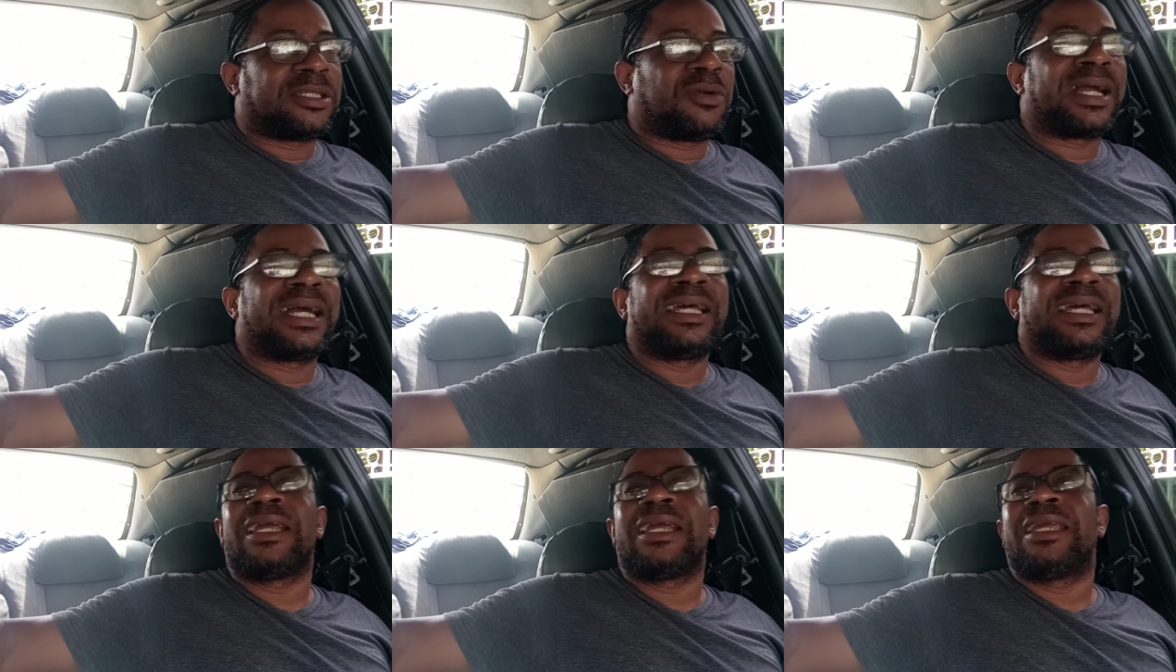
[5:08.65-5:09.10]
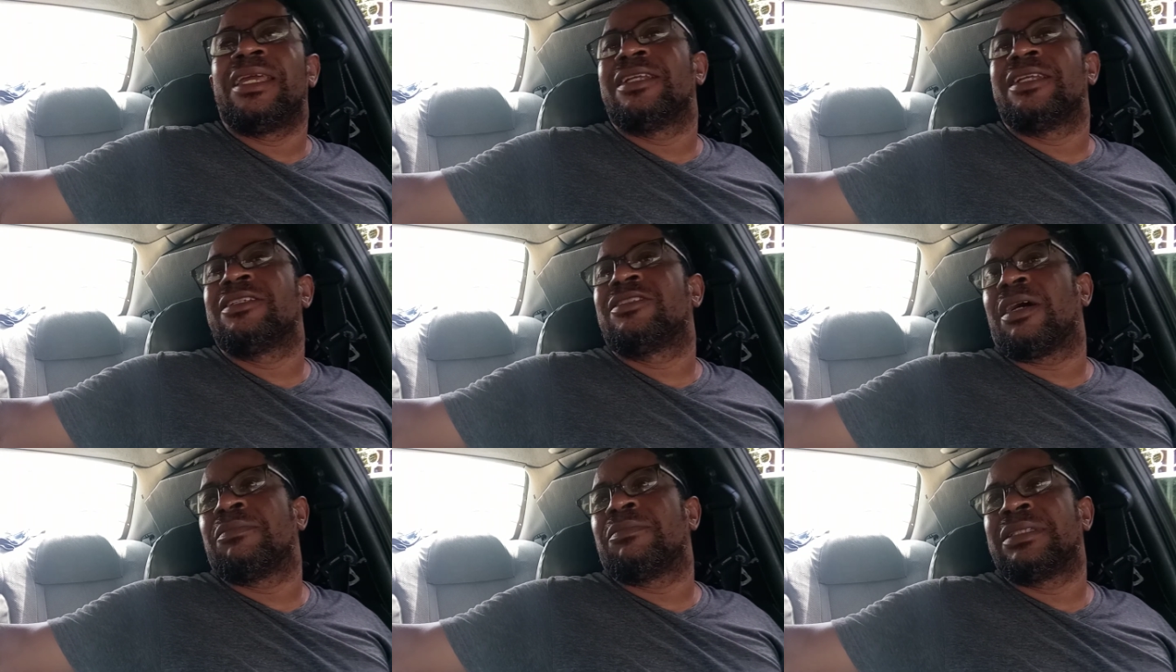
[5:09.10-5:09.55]
What kind of gains
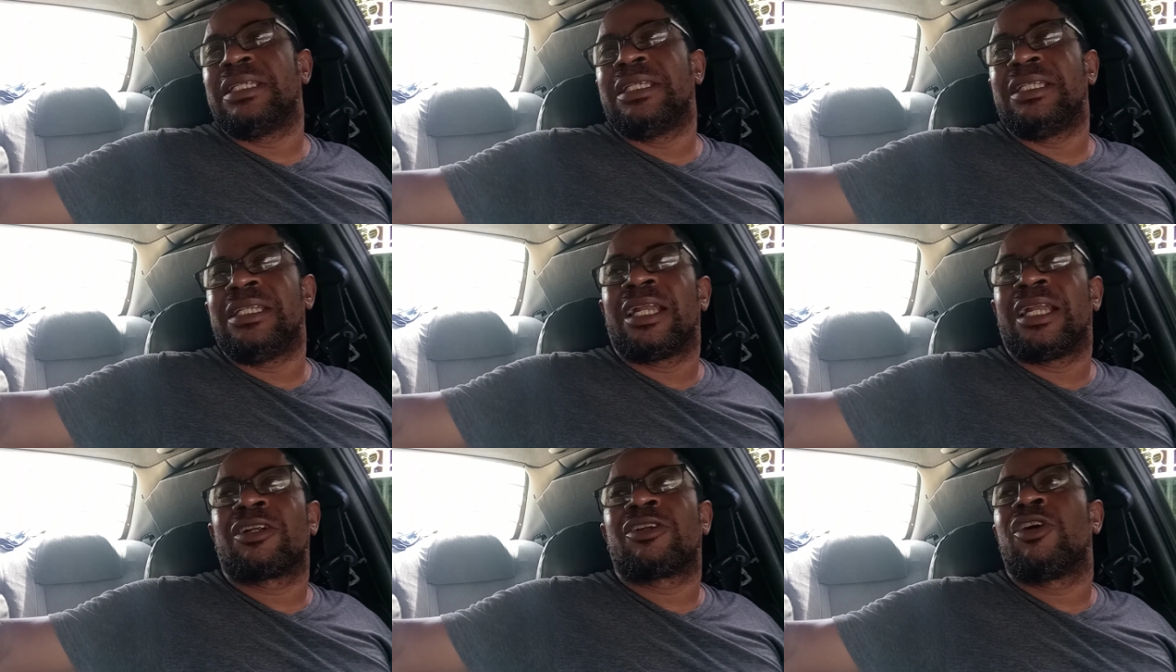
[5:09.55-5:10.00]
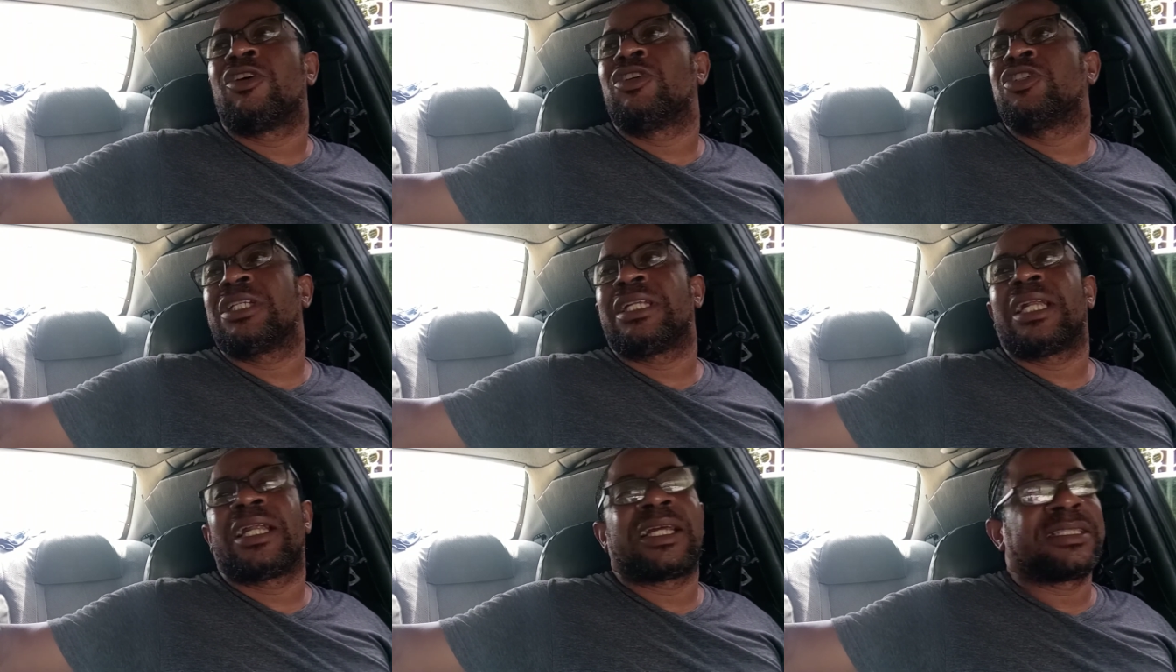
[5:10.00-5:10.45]
from CD? A little
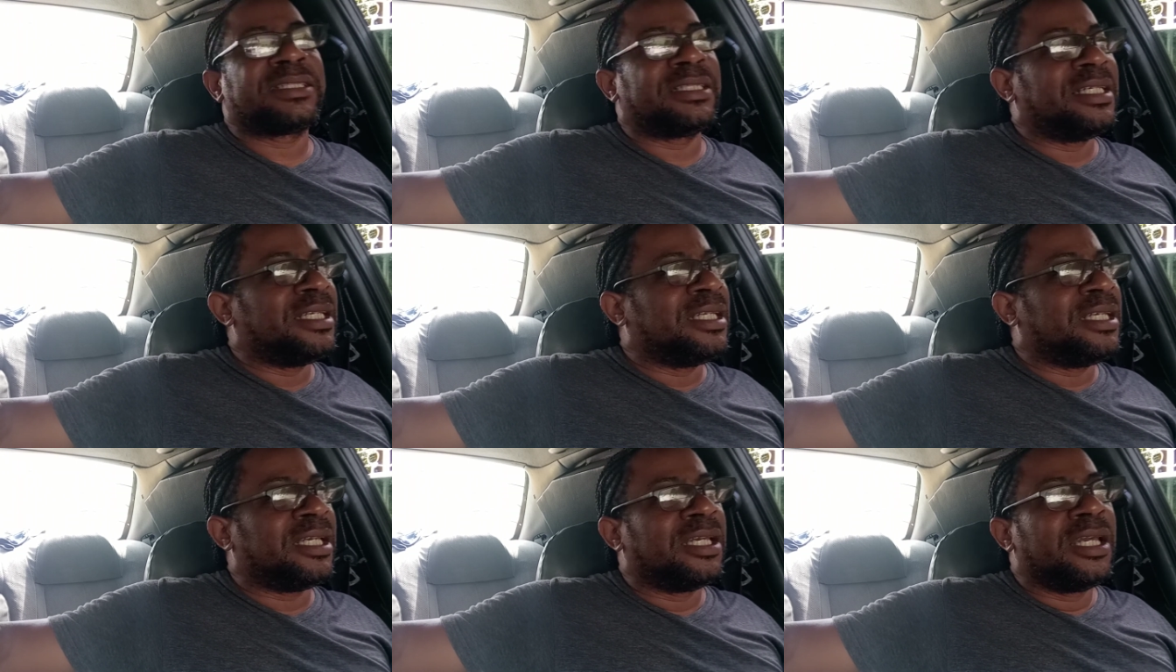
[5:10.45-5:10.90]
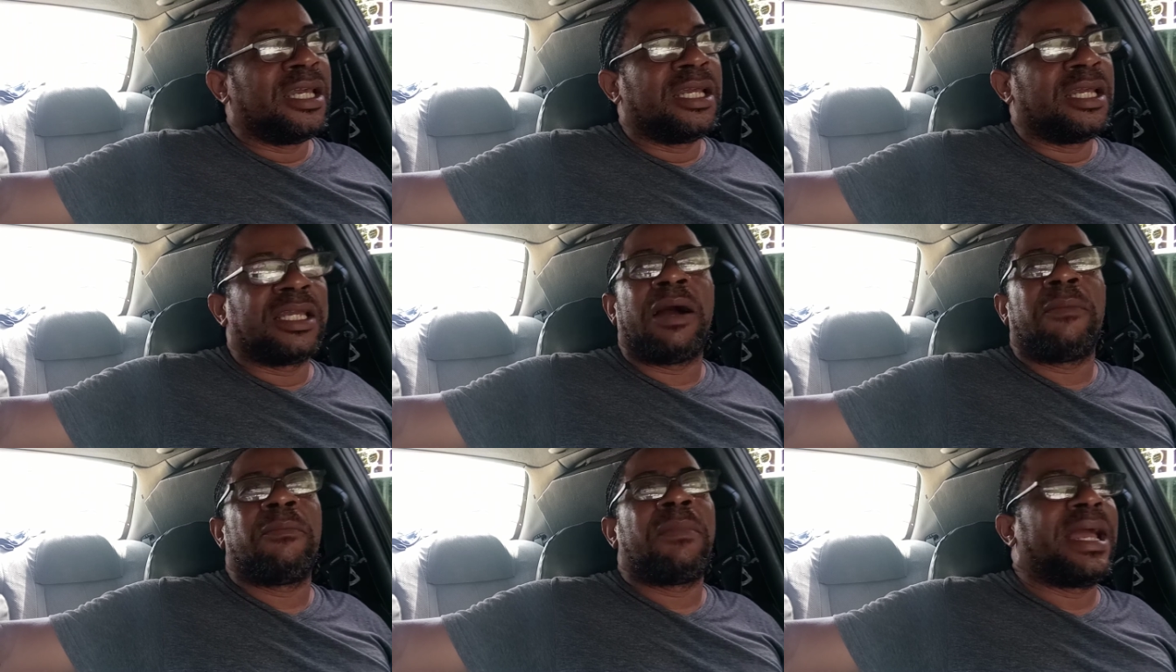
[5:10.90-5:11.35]
$100 CD
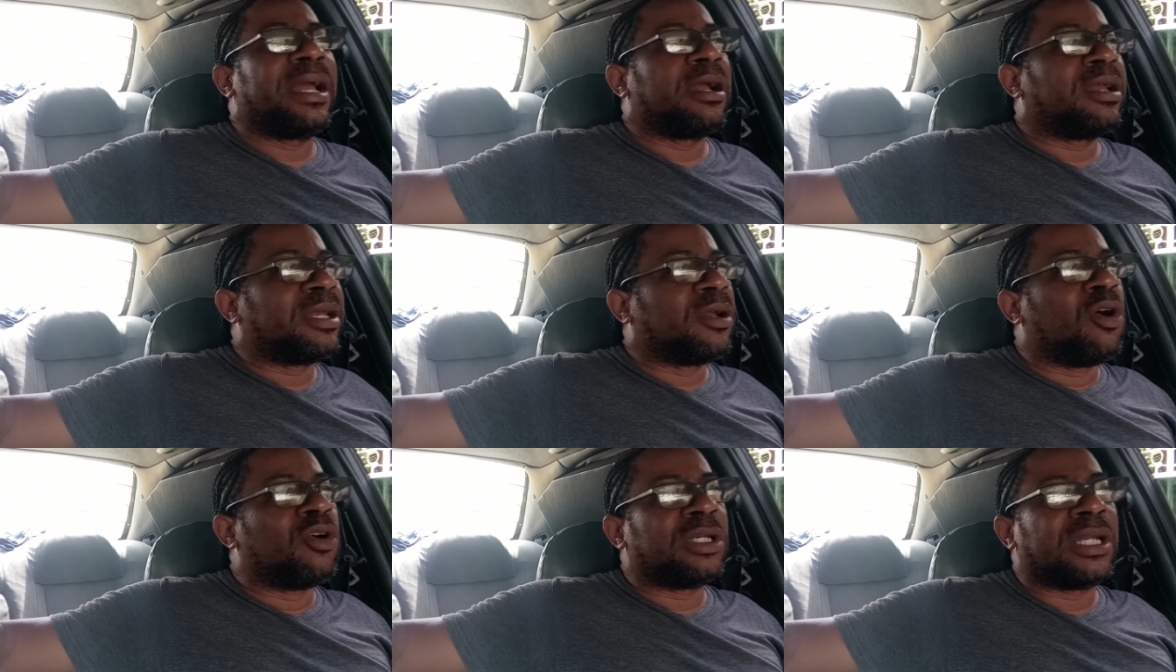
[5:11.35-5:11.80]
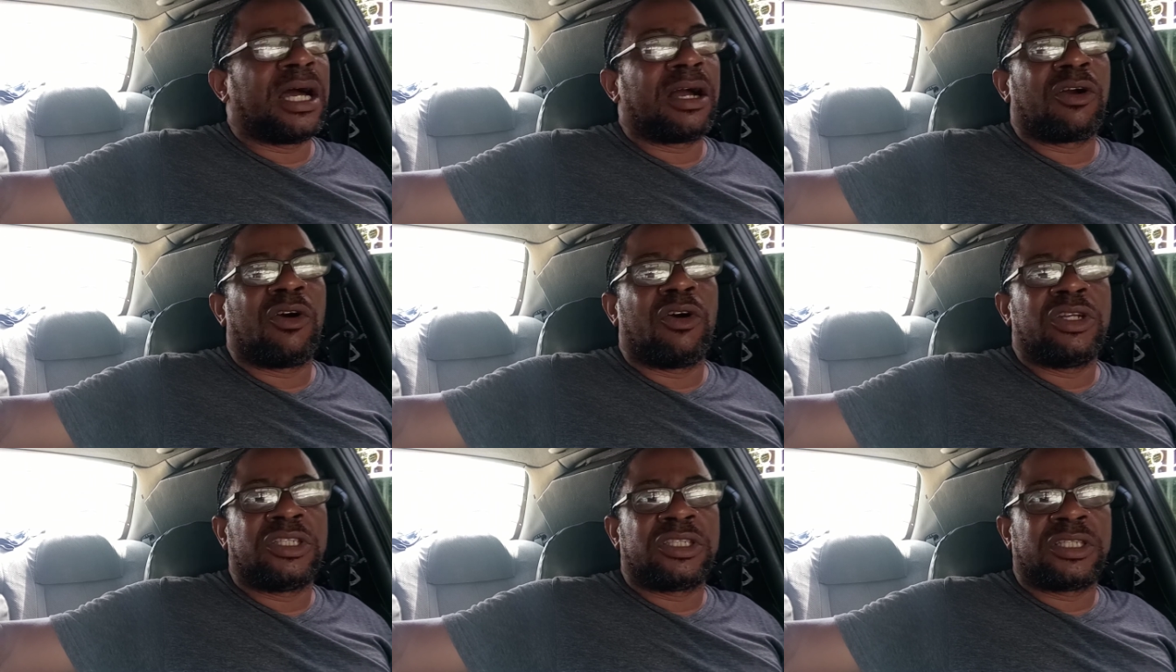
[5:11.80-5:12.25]
can buy gun and
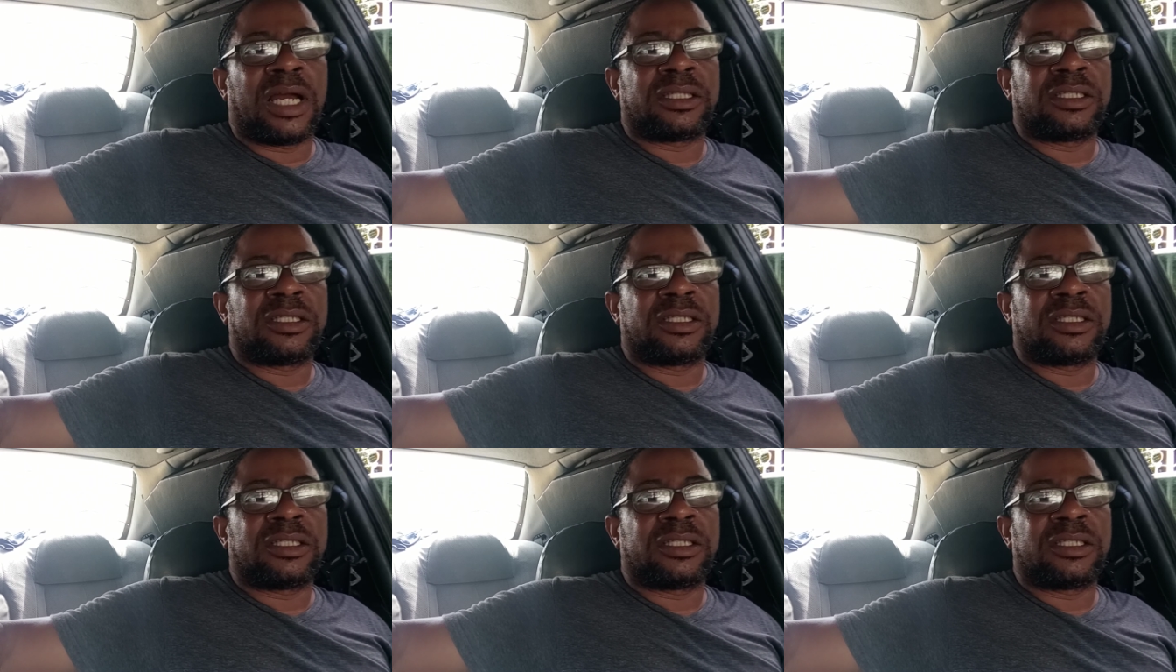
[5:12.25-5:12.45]
gunshot.